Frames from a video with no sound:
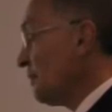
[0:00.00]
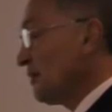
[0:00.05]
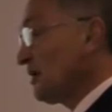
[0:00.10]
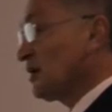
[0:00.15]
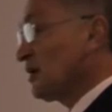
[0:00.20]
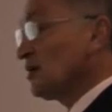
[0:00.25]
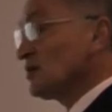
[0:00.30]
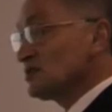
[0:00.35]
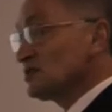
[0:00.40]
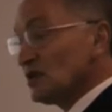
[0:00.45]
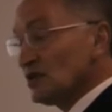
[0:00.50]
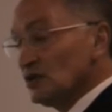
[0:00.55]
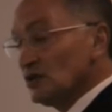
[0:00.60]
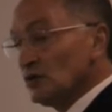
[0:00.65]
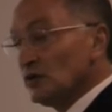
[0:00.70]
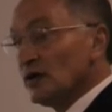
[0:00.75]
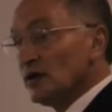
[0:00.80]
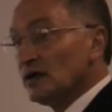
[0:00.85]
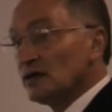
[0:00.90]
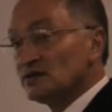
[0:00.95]
because
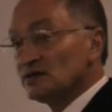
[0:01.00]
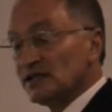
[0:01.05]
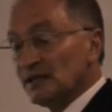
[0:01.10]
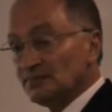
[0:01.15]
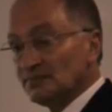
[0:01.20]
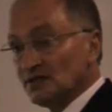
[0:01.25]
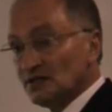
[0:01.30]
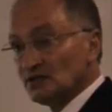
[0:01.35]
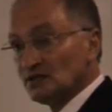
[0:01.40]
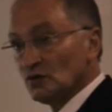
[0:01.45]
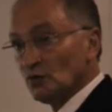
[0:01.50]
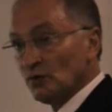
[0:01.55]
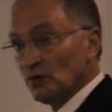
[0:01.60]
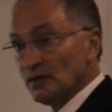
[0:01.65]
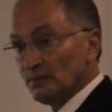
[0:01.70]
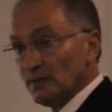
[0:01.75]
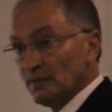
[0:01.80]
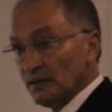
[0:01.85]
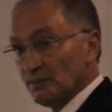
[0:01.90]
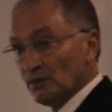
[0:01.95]
you are attempting to
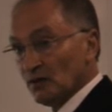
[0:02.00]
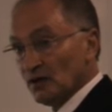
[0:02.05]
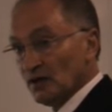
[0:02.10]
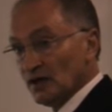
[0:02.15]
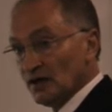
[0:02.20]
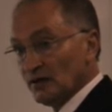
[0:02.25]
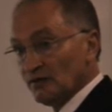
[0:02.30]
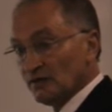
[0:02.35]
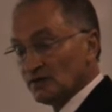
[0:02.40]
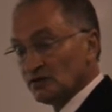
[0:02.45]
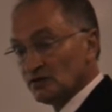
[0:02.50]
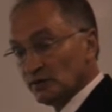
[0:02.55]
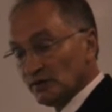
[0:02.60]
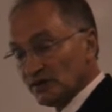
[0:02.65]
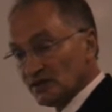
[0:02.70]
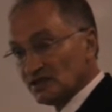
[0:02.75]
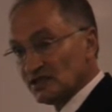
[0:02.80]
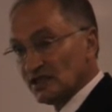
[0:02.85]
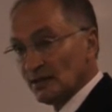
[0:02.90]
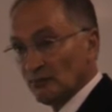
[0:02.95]
win people over to
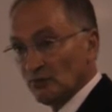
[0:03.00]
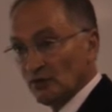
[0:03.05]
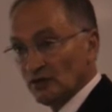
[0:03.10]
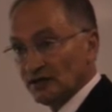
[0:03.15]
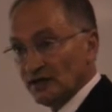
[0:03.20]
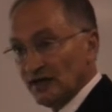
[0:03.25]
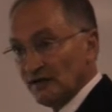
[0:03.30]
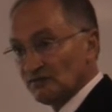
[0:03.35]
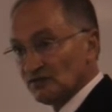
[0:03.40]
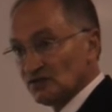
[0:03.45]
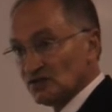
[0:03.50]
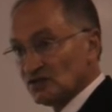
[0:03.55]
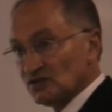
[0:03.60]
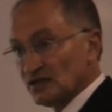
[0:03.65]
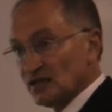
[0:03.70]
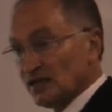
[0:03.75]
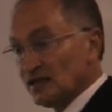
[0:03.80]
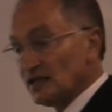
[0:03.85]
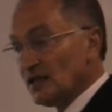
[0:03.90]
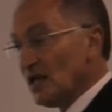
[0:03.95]
accept what you have to
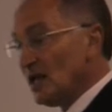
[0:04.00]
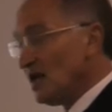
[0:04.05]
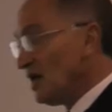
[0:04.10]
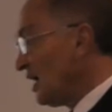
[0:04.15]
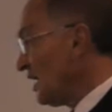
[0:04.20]
say